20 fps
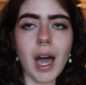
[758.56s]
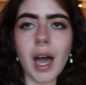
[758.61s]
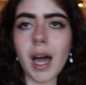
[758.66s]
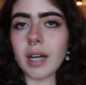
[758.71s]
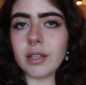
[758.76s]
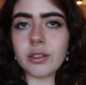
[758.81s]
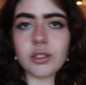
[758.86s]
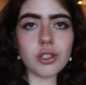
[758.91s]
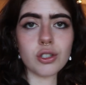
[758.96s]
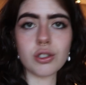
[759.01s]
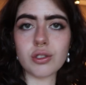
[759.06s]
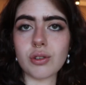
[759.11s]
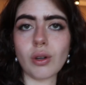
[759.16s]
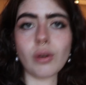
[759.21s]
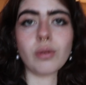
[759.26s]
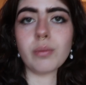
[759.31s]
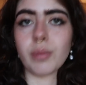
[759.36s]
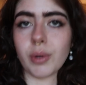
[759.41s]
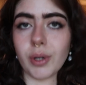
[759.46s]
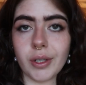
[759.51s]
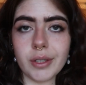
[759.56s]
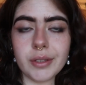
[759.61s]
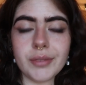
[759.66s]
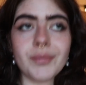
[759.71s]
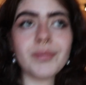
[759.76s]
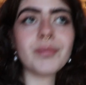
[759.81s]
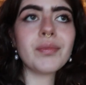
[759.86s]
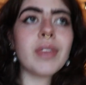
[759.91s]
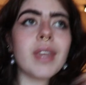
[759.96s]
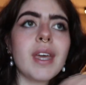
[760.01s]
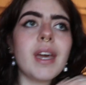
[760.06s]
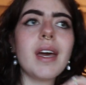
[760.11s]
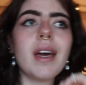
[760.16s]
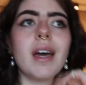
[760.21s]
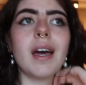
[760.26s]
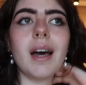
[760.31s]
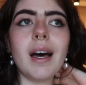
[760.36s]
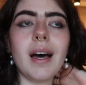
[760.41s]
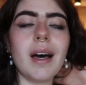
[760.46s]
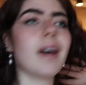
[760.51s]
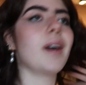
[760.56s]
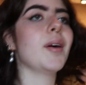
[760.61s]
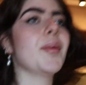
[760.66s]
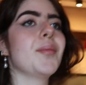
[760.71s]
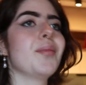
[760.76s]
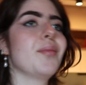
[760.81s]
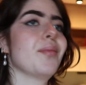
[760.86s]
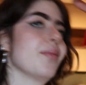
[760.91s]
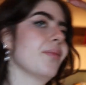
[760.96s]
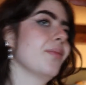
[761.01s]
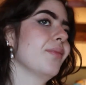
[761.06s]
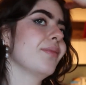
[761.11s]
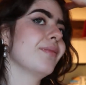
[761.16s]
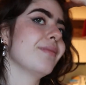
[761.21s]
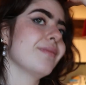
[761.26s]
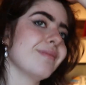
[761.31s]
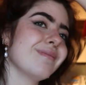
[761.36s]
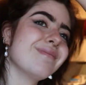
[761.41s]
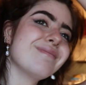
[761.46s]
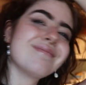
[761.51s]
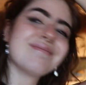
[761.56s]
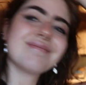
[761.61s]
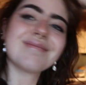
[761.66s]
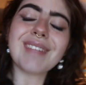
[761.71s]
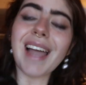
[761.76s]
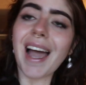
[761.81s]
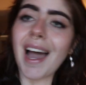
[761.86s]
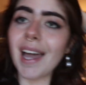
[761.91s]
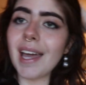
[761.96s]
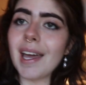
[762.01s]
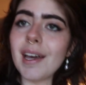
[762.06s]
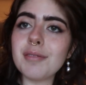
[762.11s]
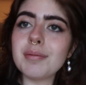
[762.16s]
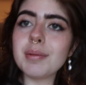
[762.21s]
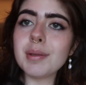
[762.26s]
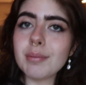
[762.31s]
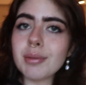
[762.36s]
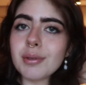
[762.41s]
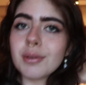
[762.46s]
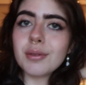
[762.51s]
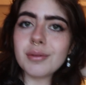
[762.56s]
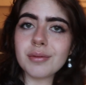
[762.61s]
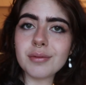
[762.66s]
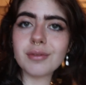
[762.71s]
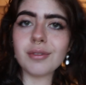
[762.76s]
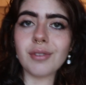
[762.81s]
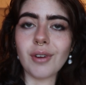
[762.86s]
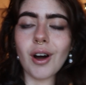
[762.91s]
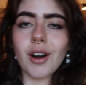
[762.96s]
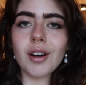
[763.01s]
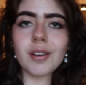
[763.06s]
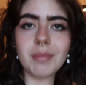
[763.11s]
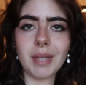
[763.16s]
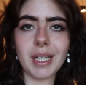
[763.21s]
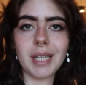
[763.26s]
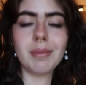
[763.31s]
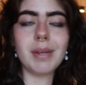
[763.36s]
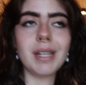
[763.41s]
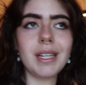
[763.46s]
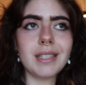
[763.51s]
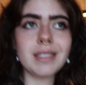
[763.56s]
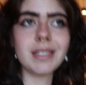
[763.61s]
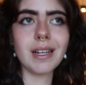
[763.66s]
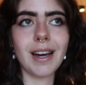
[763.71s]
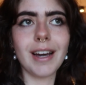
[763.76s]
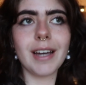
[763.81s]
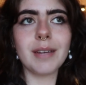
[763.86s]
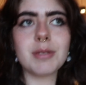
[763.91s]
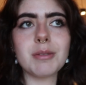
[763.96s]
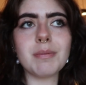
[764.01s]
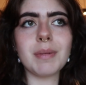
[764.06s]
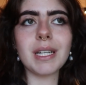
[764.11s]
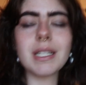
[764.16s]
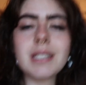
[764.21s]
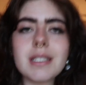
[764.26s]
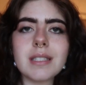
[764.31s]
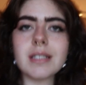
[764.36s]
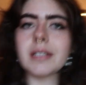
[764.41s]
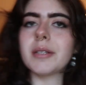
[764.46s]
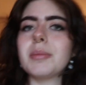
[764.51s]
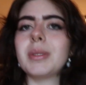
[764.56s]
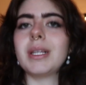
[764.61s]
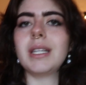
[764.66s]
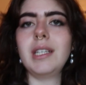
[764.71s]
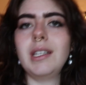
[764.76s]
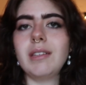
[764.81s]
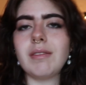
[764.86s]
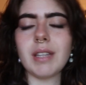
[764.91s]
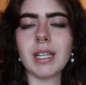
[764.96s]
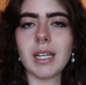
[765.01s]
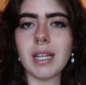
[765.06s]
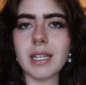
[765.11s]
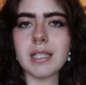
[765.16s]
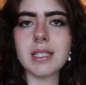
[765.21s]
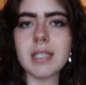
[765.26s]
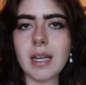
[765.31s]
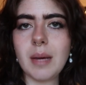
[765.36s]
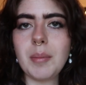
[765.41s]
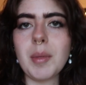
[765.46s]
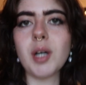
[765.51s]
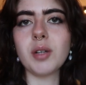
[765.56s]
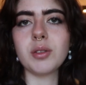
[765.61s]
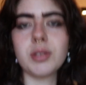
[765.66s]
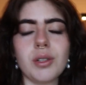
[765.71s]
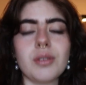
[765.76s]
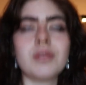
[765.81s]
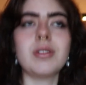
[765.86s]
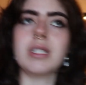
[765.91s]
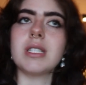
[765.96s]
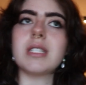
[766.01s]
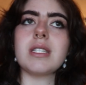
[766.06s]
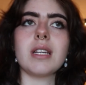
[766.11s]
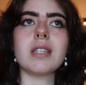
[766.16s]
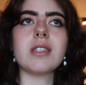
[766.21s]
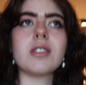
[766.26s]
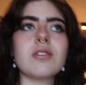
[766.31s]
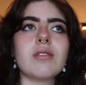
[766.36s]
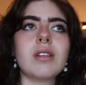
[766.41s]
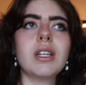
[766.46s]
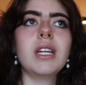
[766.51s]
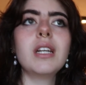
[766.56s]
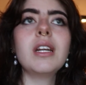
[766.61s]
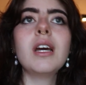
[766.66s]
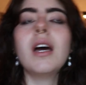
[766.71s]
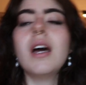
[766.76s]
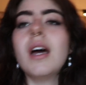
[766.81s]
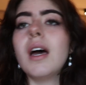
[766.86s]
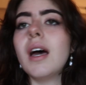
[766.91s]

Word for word: I just don't burn. Um, I have been proven wrong many, many times, but I still believe that I somehow don't need sunscreen.